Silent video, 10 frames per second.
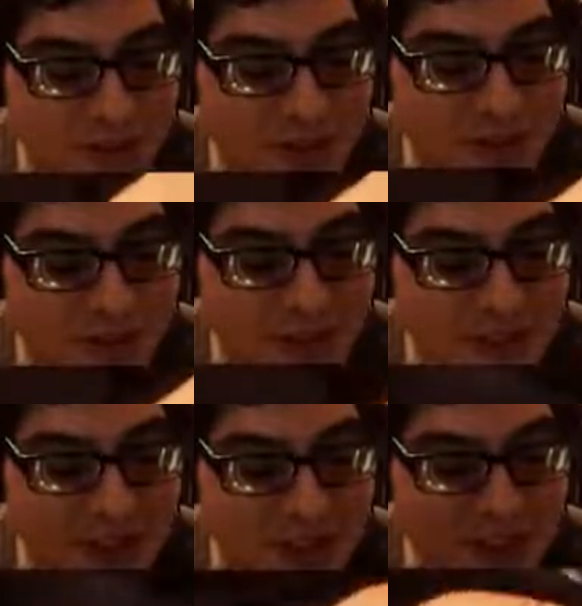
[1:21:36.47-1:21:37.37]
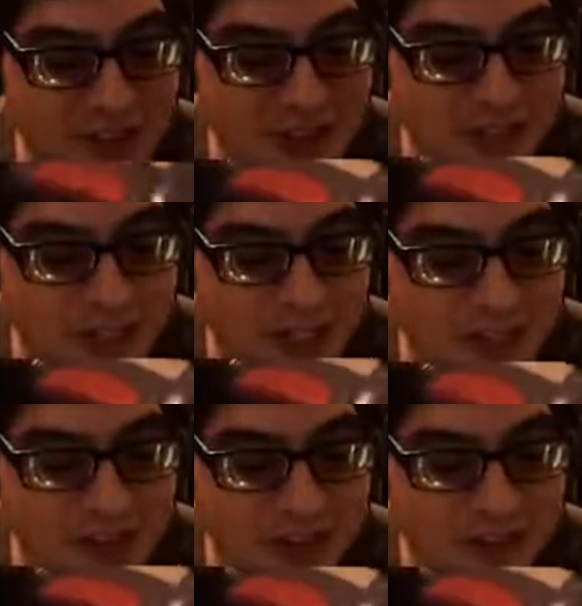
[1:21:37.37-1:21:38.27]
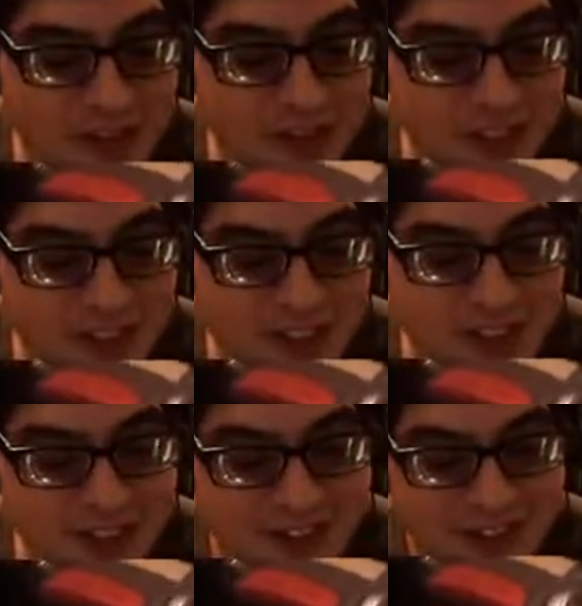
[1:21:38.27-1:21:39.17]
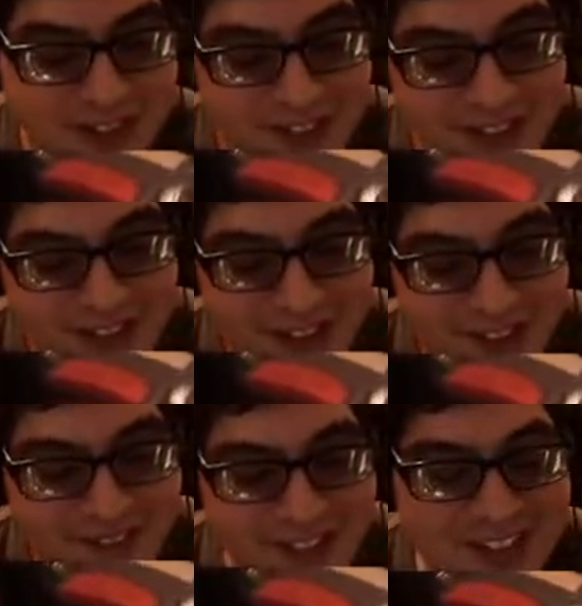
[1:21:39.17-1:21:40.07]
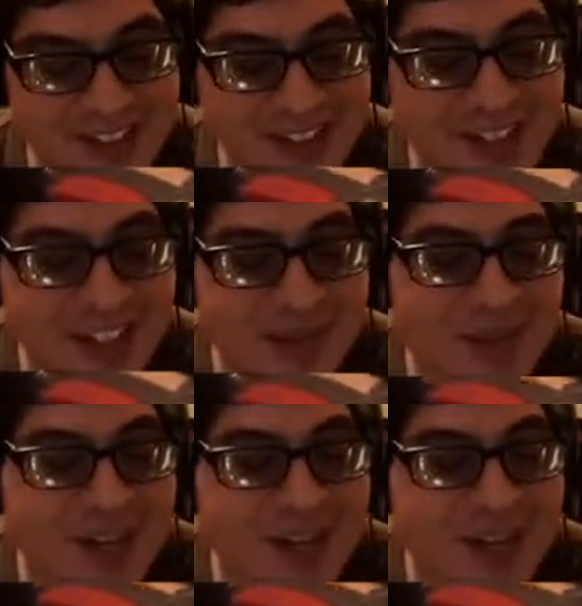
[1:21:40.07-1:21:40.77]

USB stick that's gonna magically do that. But it's like, come